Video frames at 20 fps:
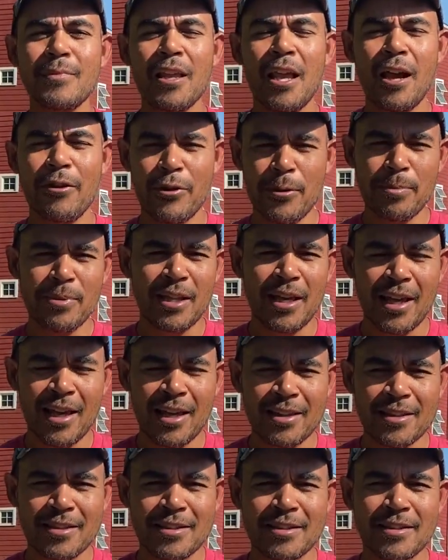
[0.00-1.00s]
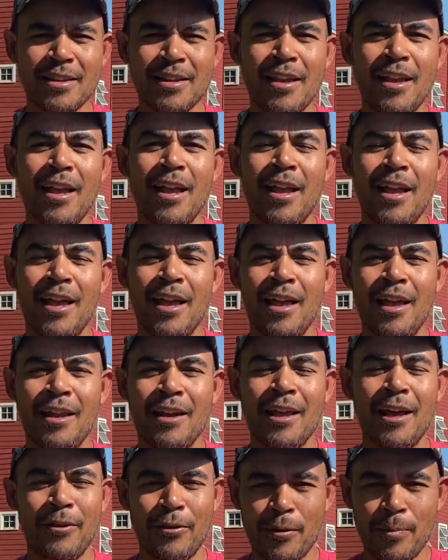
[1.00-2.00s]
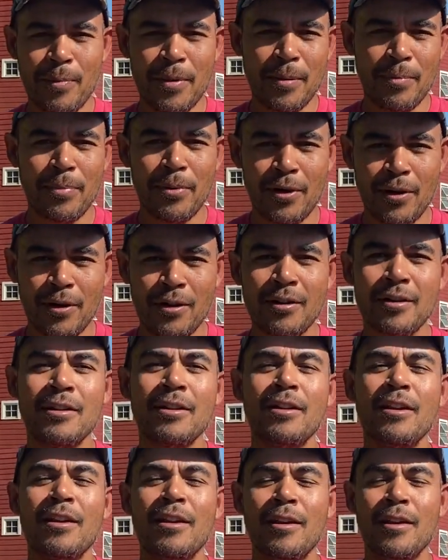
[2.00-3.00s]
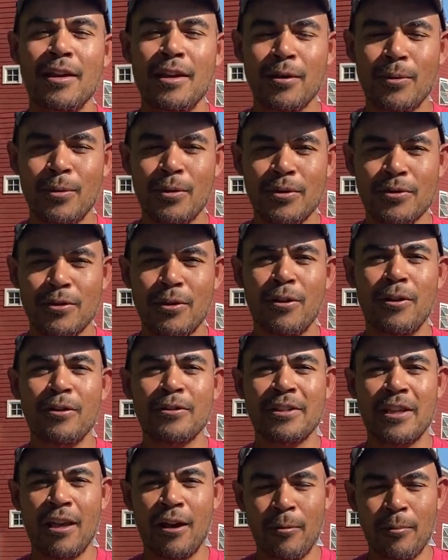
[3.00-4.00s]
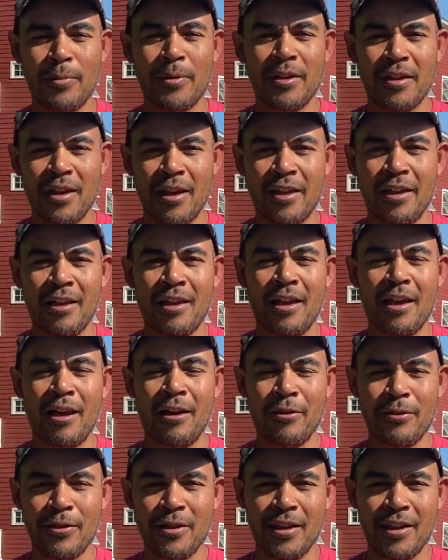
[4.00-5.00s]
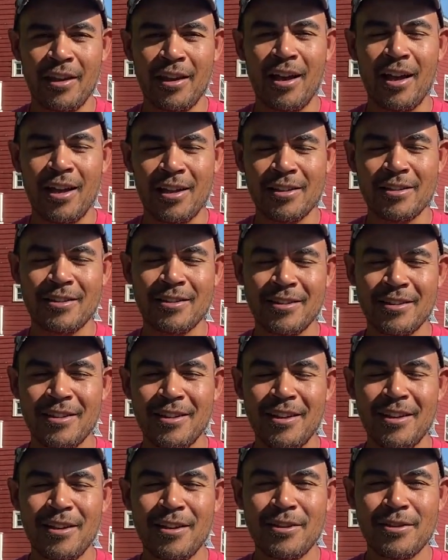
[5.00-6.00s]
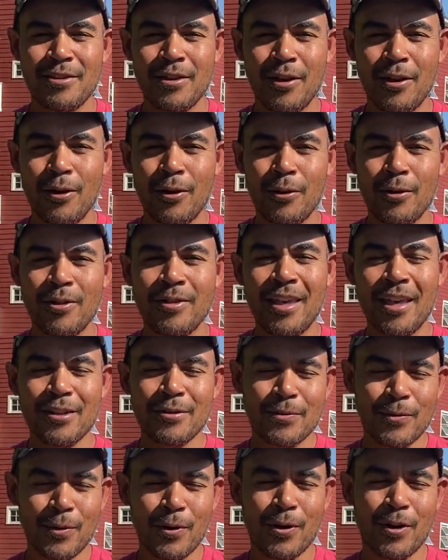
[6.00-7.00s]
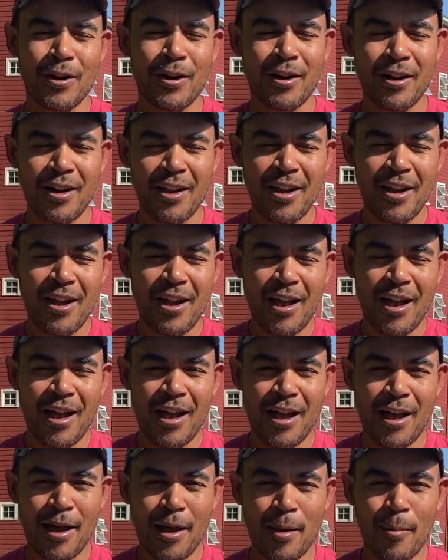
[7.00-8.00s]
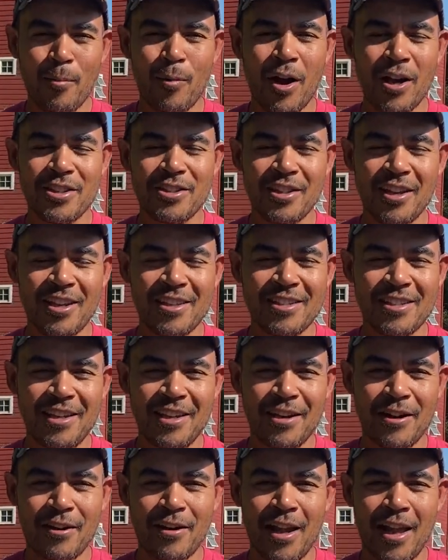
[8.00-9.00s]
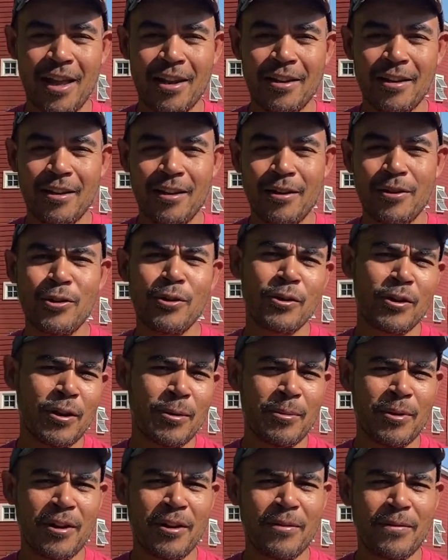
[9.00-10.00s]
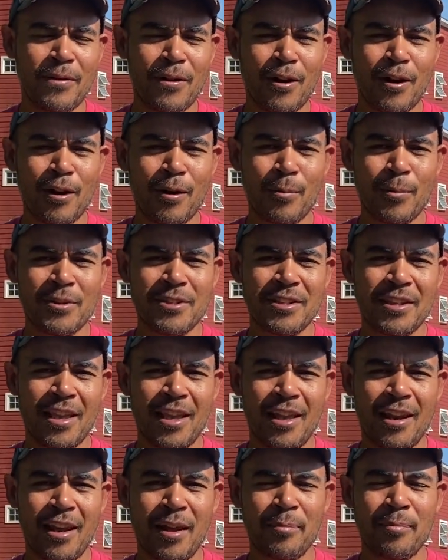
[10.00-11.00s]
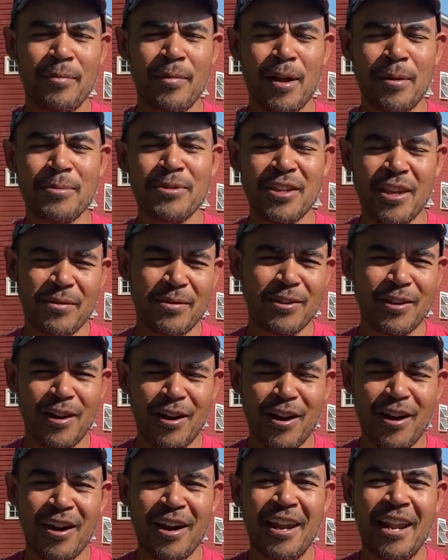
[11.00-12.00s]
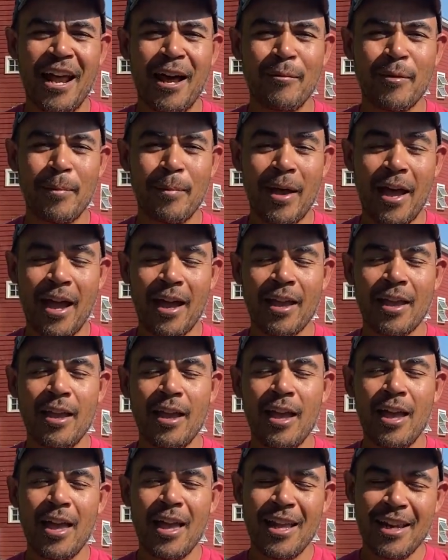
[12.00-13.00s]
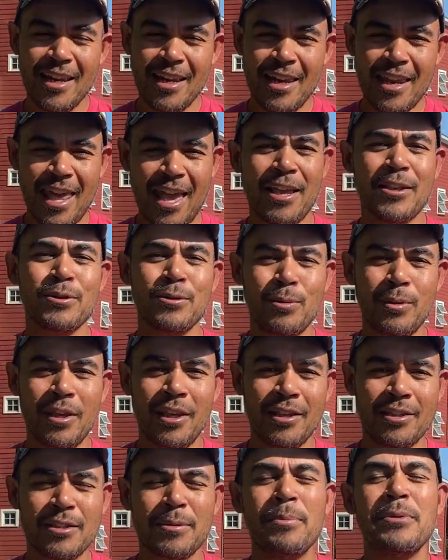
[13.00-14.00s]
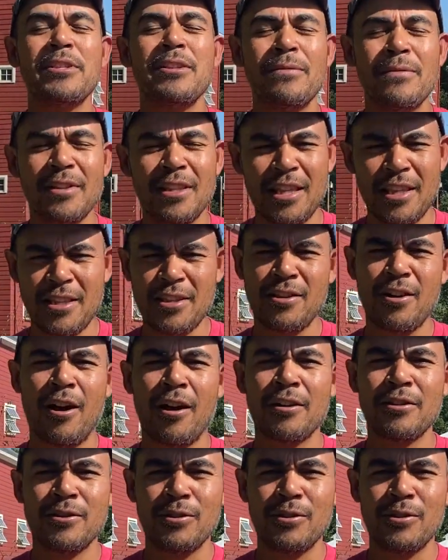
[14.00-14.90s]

healthy plants, and healthy people equals also a healthy us. So thanks for watching us here at Newton Community Farm. Once again, I'm Jay Villar, and I'll be back next week specifically to talk